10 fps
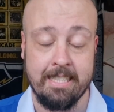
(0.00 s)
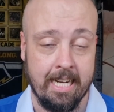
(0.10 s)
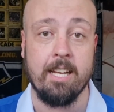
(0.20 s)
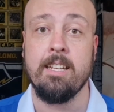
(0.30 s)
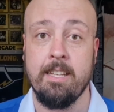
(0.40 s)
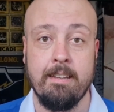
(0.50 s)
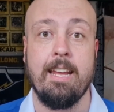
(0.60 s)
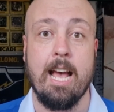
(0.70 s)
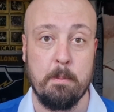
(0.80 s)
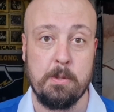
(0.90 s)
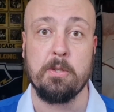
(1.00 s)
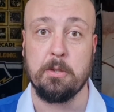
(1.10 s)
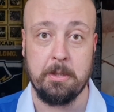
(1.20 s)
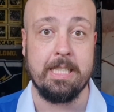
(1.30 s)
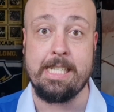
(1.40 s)
he
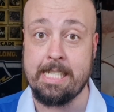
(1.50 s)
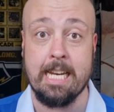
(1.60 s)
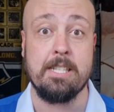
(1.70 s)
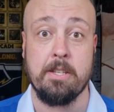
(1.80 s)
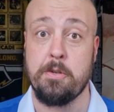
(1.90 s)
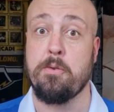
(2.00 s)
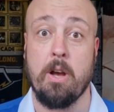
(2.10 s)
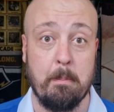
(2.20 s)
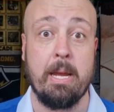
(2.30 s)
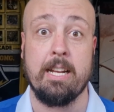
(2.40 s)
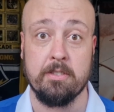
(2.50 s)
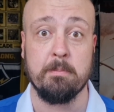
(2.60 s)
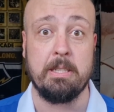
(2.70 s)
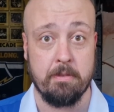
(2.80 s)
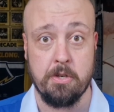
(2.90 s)
absolutely scares the tripe out of
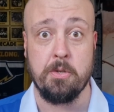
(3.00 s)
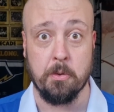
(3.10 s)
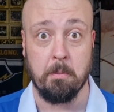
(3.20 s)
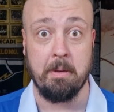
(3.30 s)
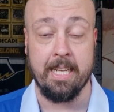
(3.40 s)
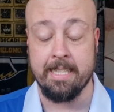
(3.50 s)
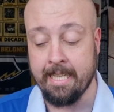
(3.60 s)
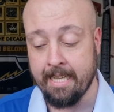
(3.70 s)
me for sure, man.